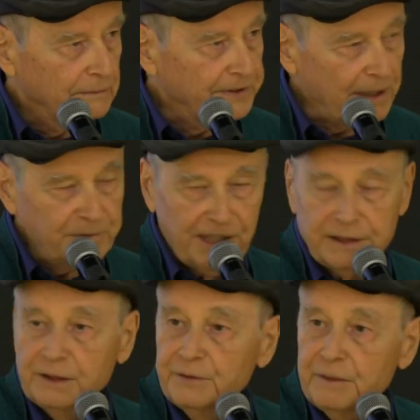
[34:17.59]

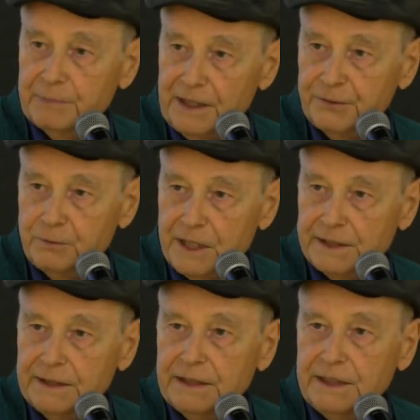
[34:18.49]
Subjective plus
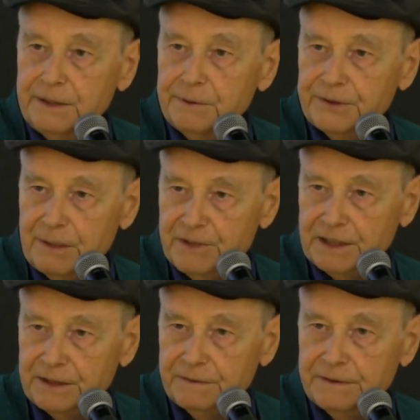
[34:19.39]
one equals
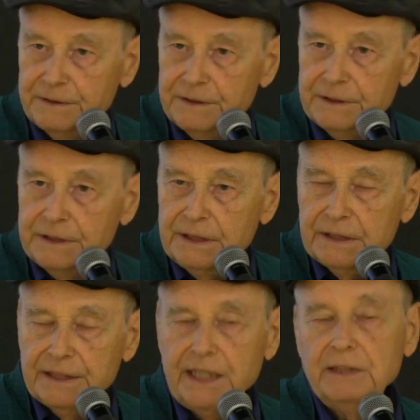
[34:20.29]
objective.
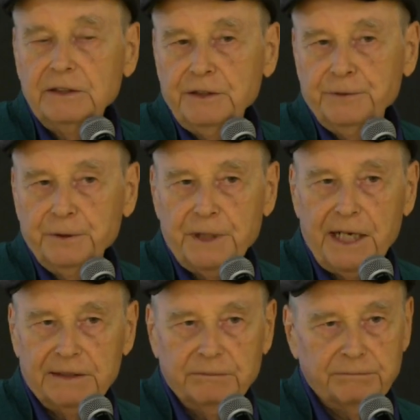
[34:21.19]
Then if you
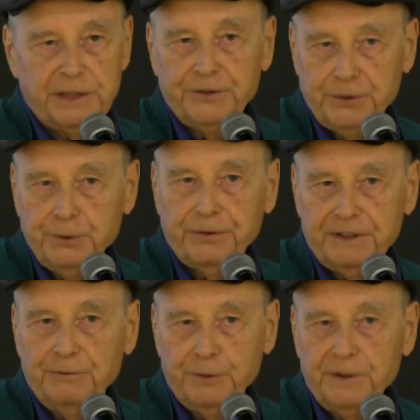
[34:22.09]
add plus two,
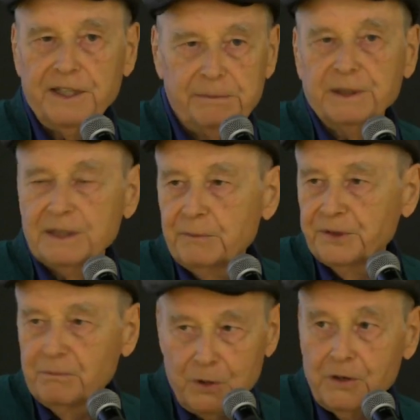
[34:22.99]
three, four, then it
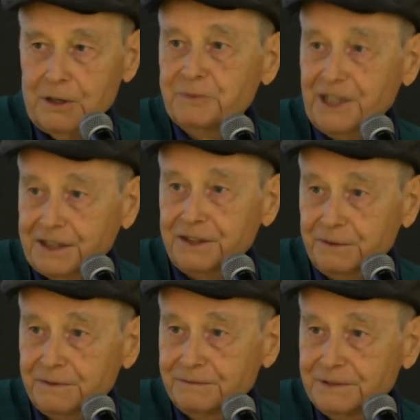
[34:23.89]
becomes more
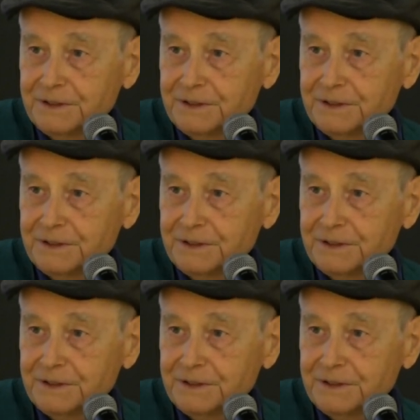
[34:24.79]
objective.